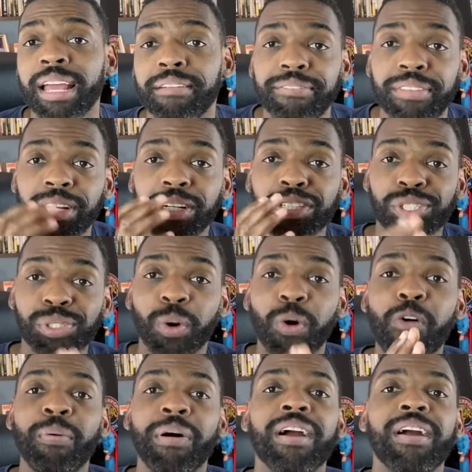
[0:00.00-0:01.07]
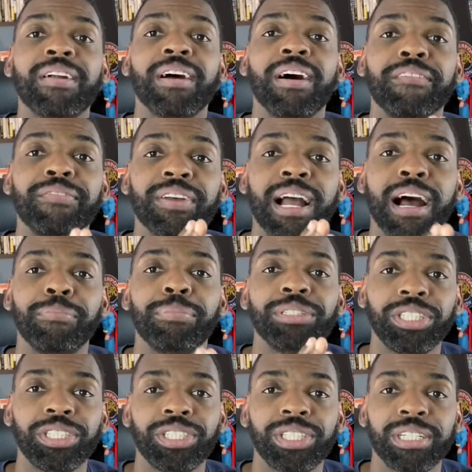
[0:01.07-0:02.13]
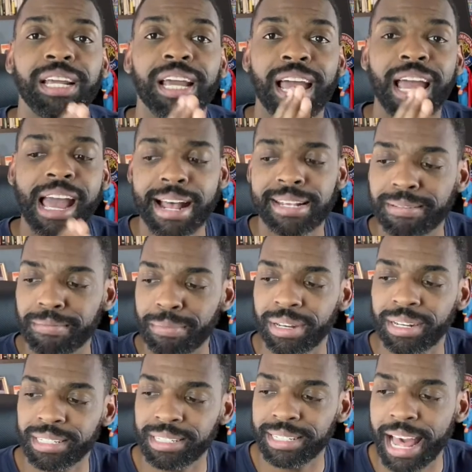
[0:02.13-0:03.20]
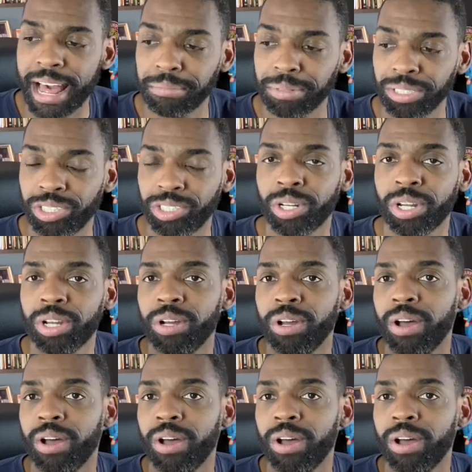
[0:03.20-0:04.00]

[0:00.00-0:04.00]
if the control part of the competition hasn't been established